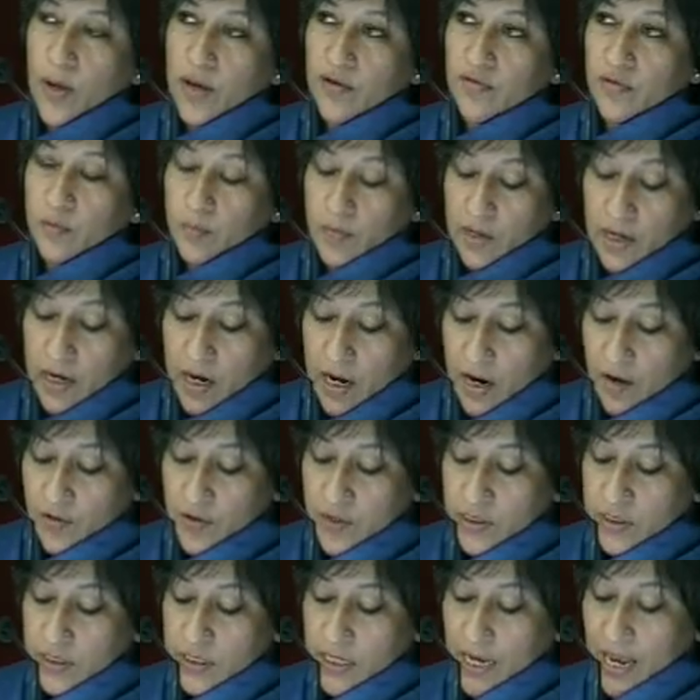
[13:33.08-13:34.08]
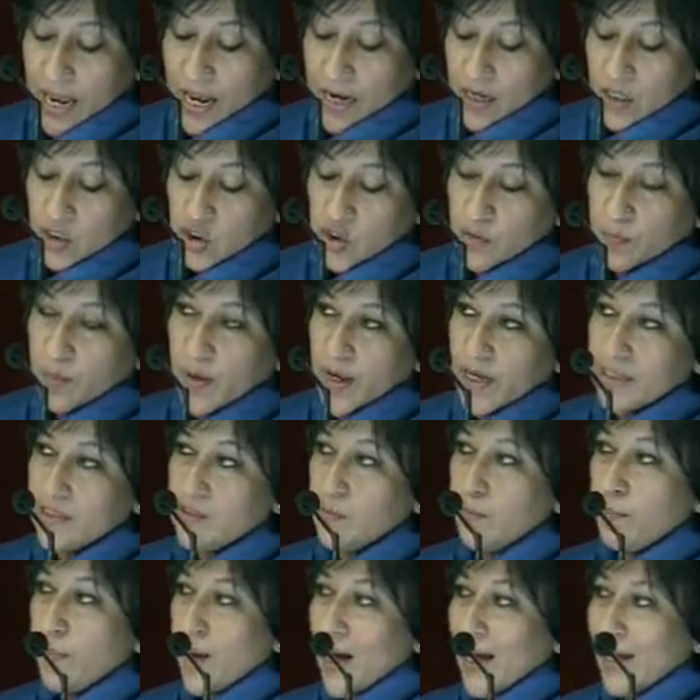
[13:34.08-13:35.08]
away from the current
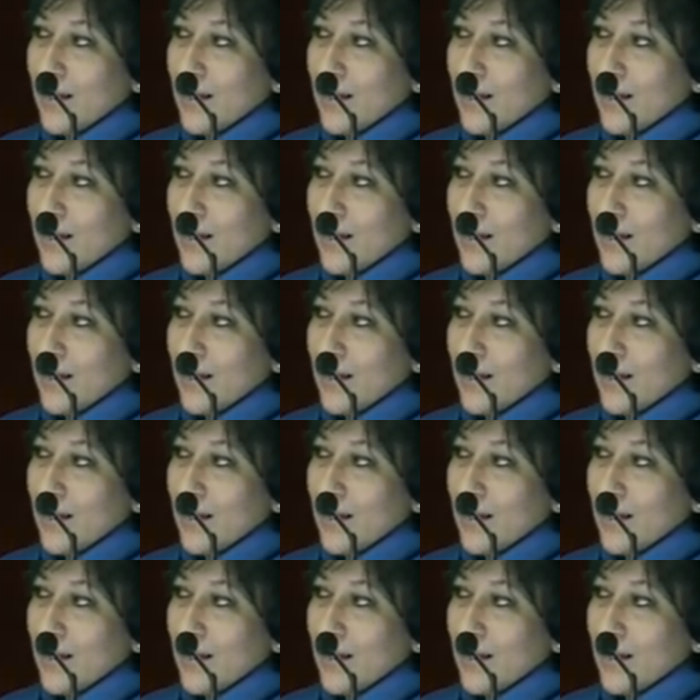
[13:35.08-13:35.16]
energy-based